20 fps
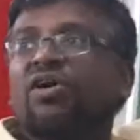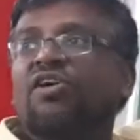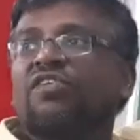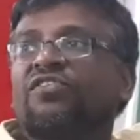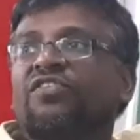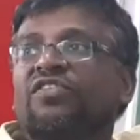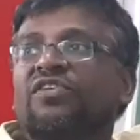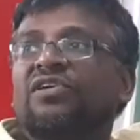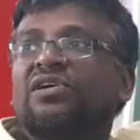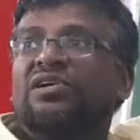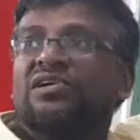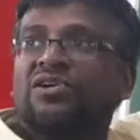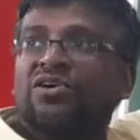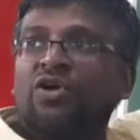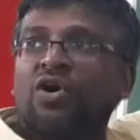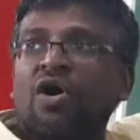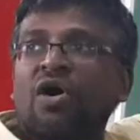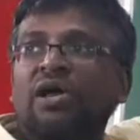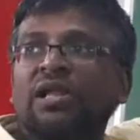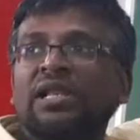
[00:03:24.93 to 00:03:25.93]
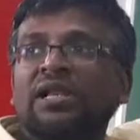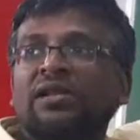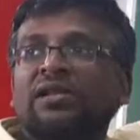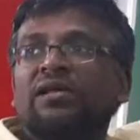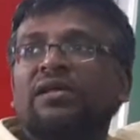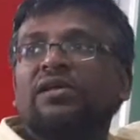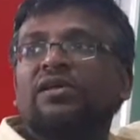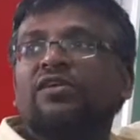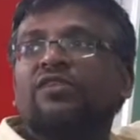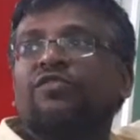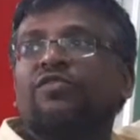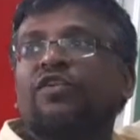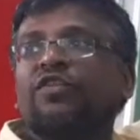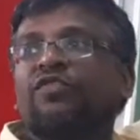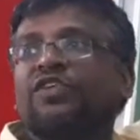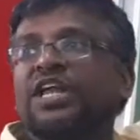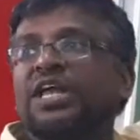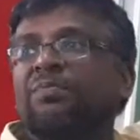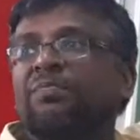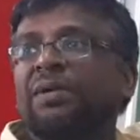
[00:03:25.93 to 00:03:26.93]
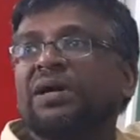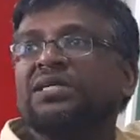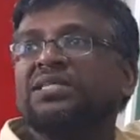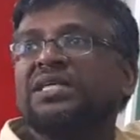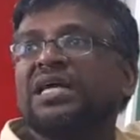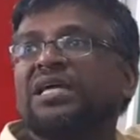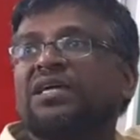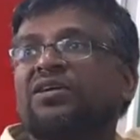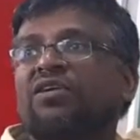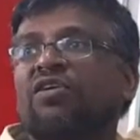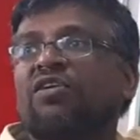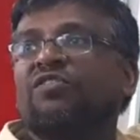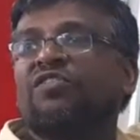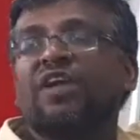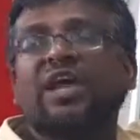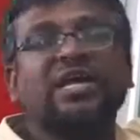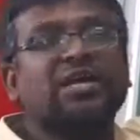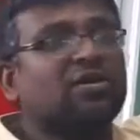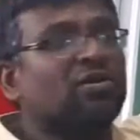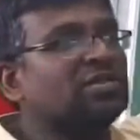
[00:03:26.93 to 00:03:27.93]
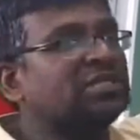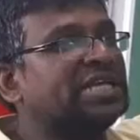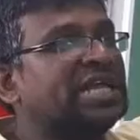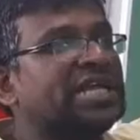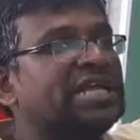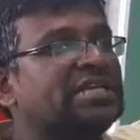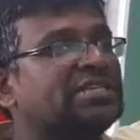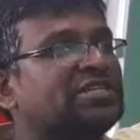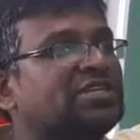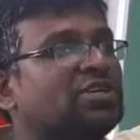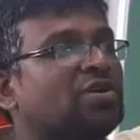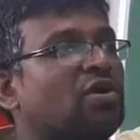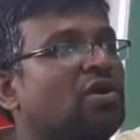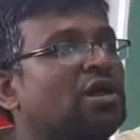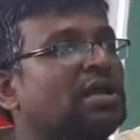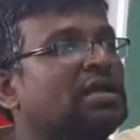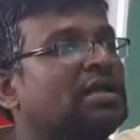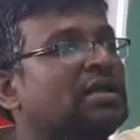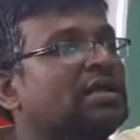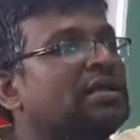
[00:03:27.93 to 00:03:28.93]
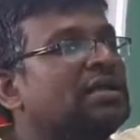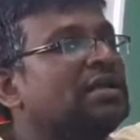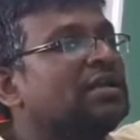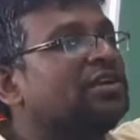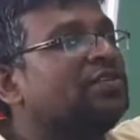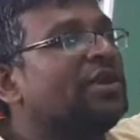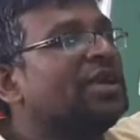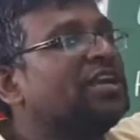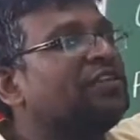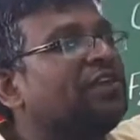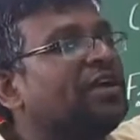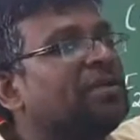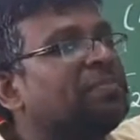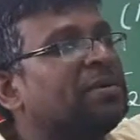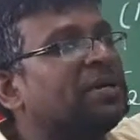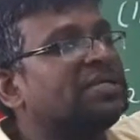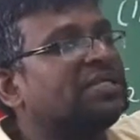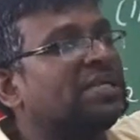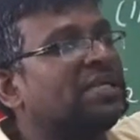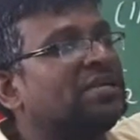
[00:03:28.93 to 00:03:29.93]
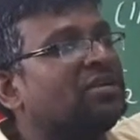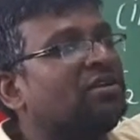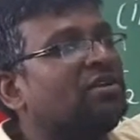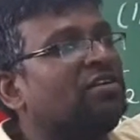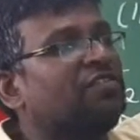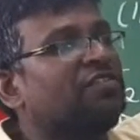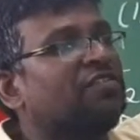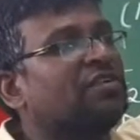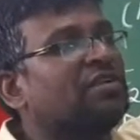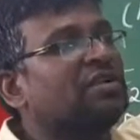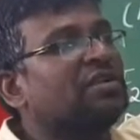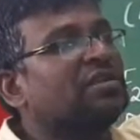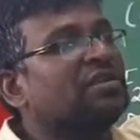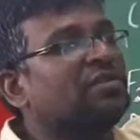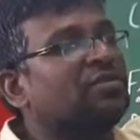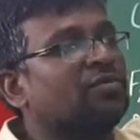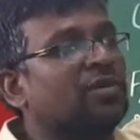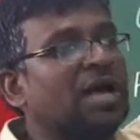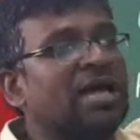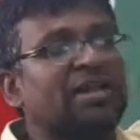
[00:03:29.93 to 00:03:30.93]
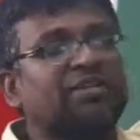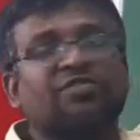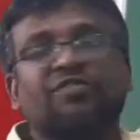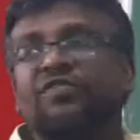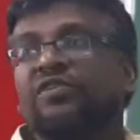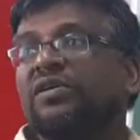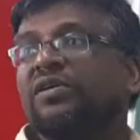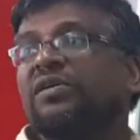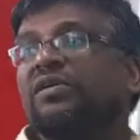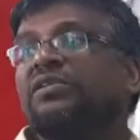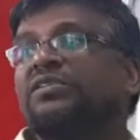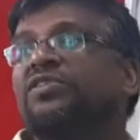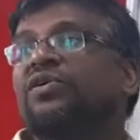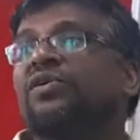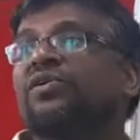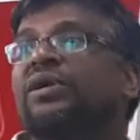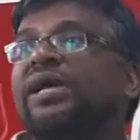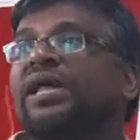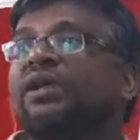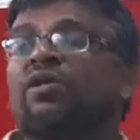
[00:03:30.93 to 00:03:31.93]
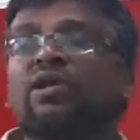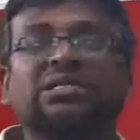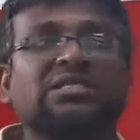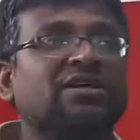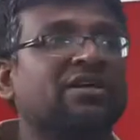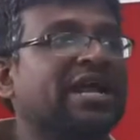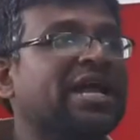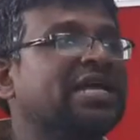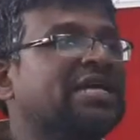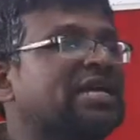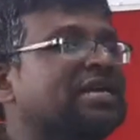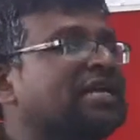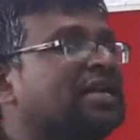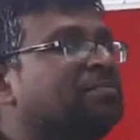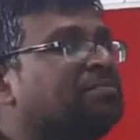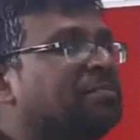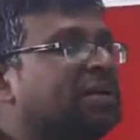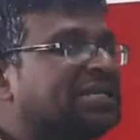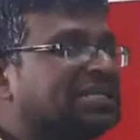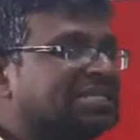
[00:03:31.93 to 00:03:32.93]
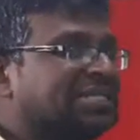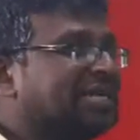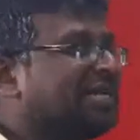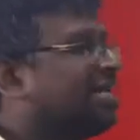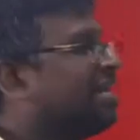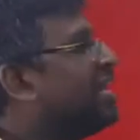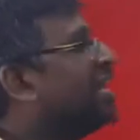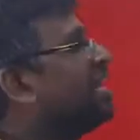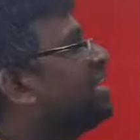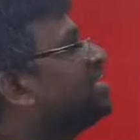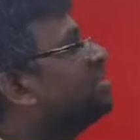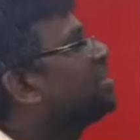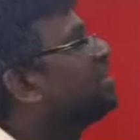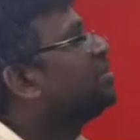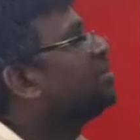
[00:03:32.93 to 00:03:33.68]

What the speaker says: of tall, 50% of heterozygous tall, 25% of dwarf. So you can also write it in percentage